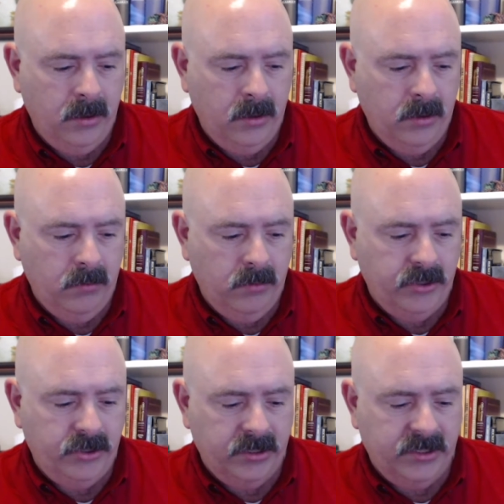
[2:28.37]
we
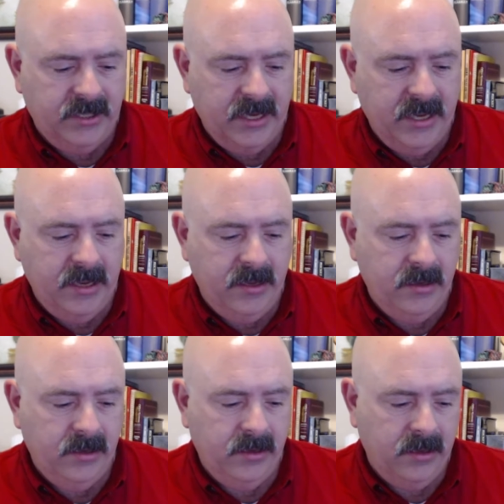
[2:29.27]
should see
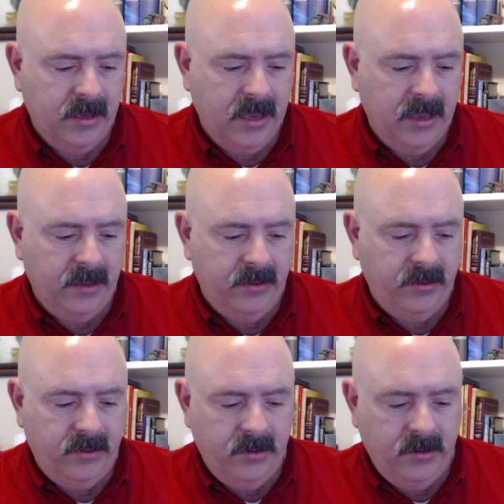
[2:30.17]

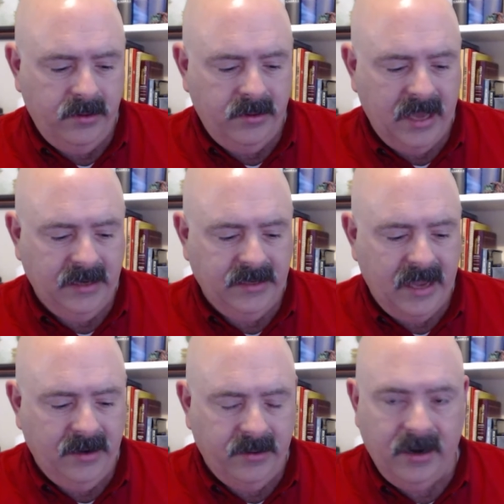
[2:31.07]
that
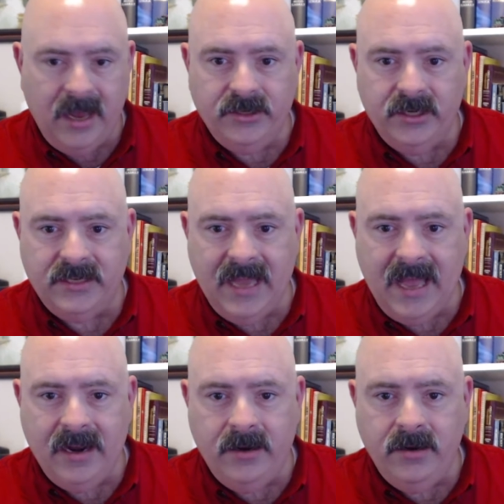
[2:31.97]
data that I just
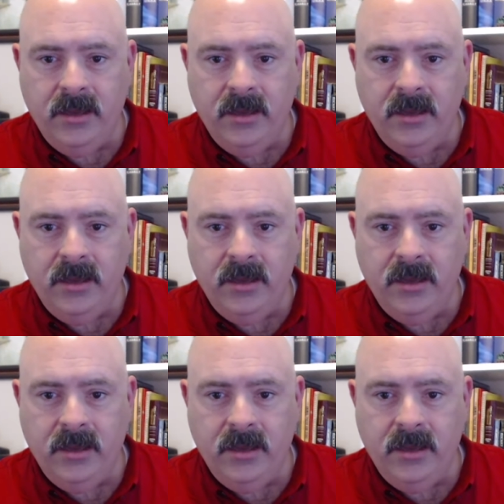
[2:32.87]
added